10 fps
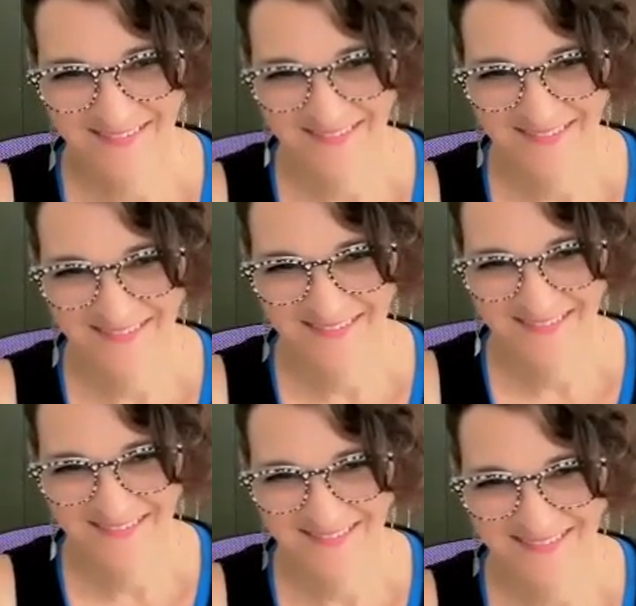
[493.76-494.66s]

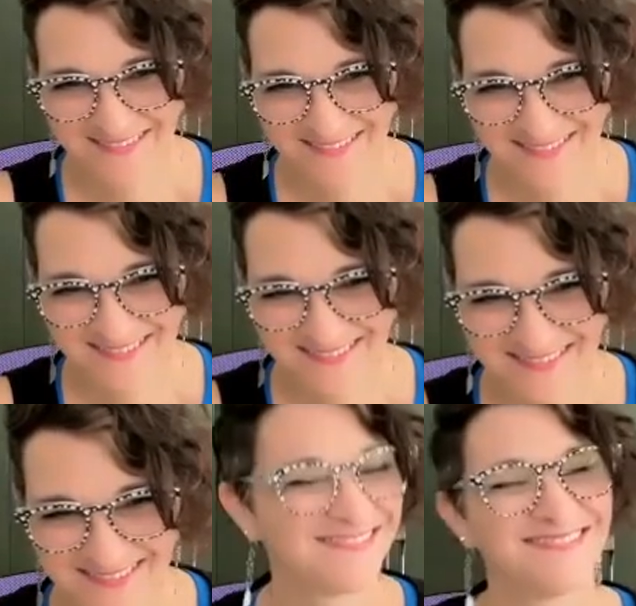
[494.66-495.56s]

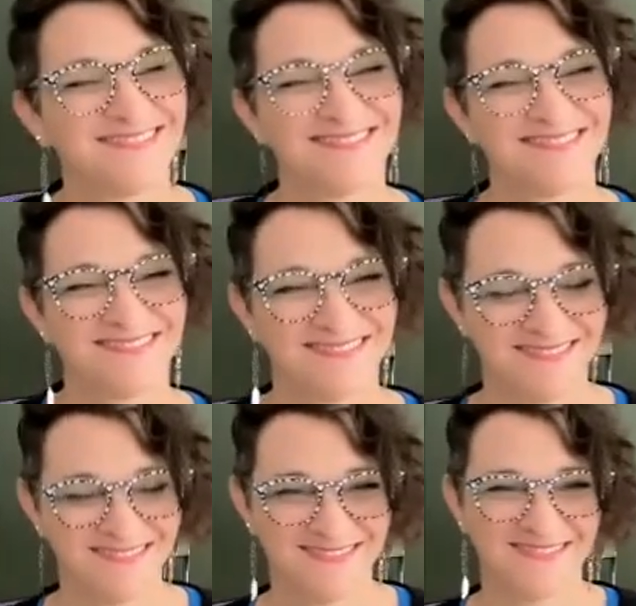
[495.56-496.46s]

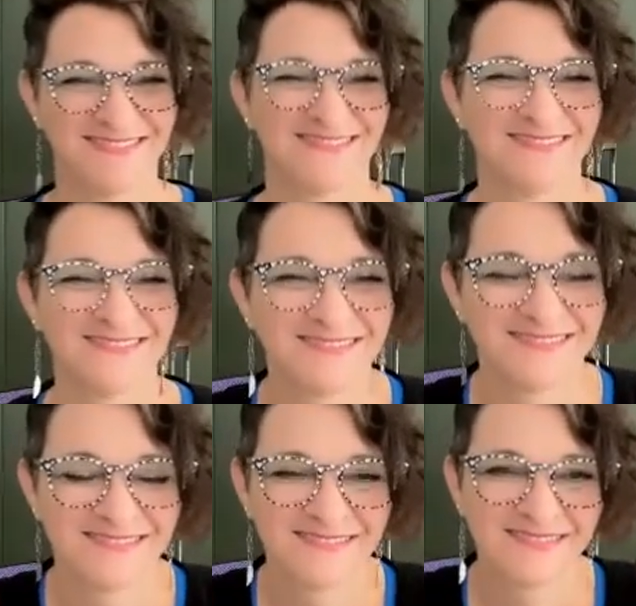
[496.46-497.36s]

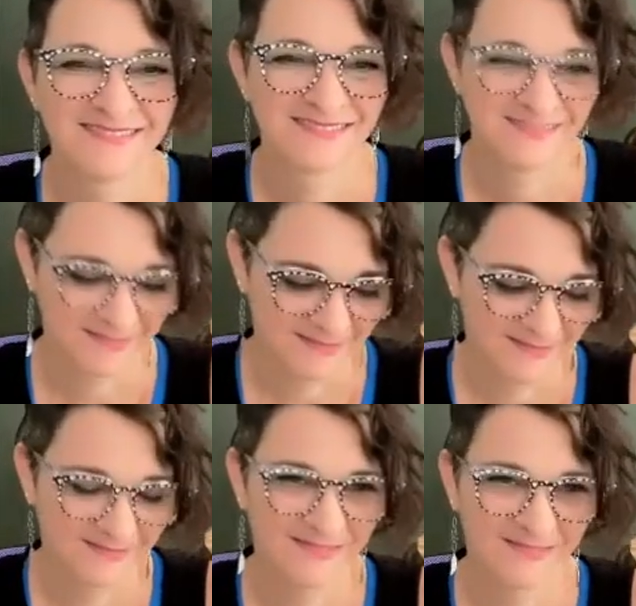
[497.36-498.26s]

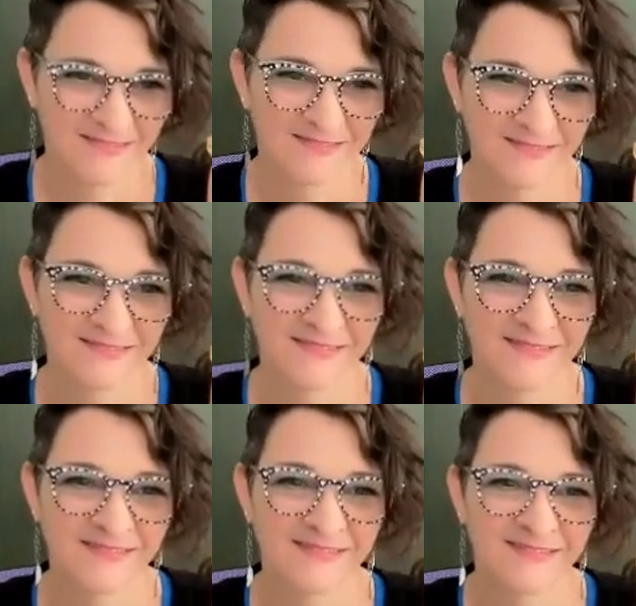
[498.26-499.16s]

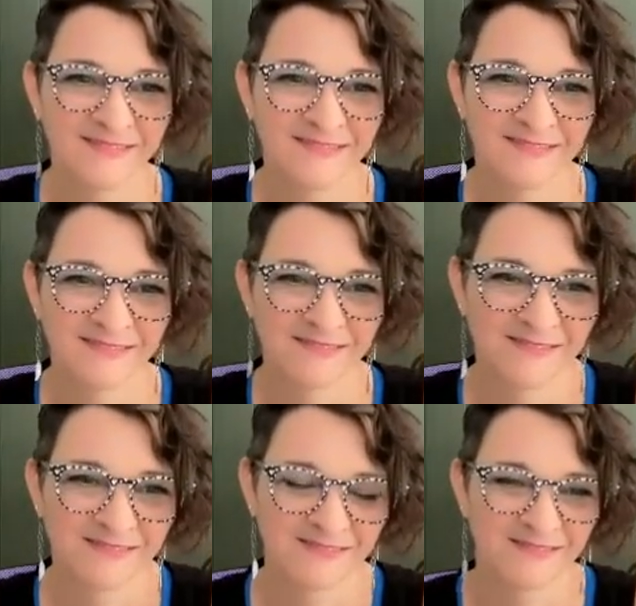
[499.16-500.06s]

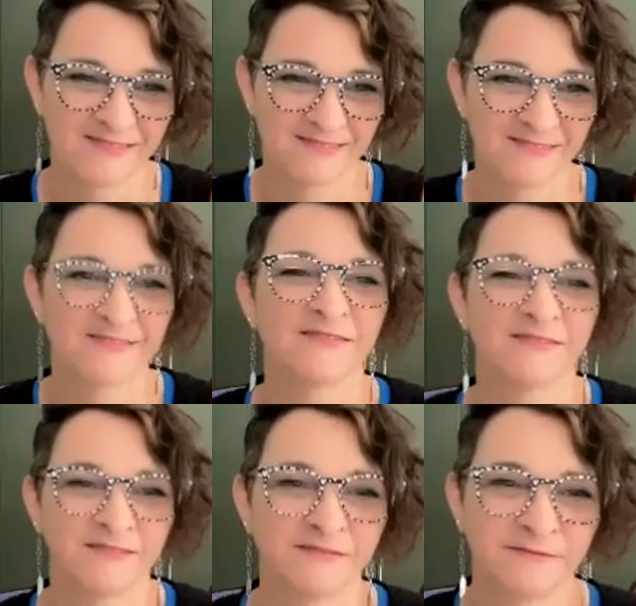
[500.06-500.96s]

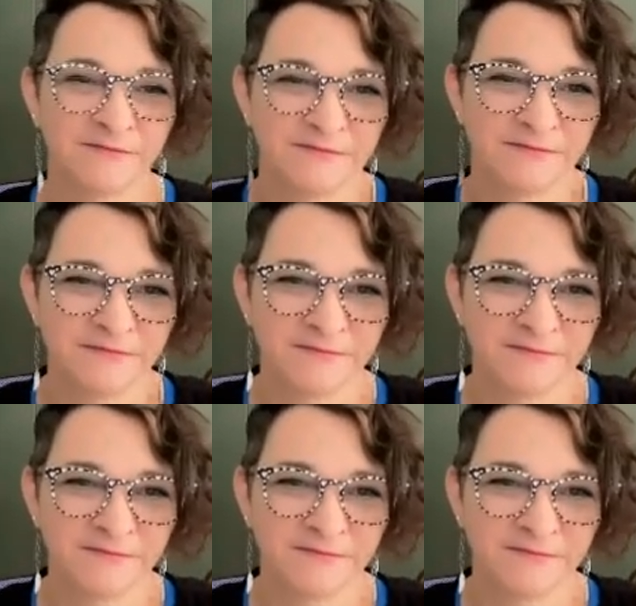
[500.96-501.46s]
(not speaking)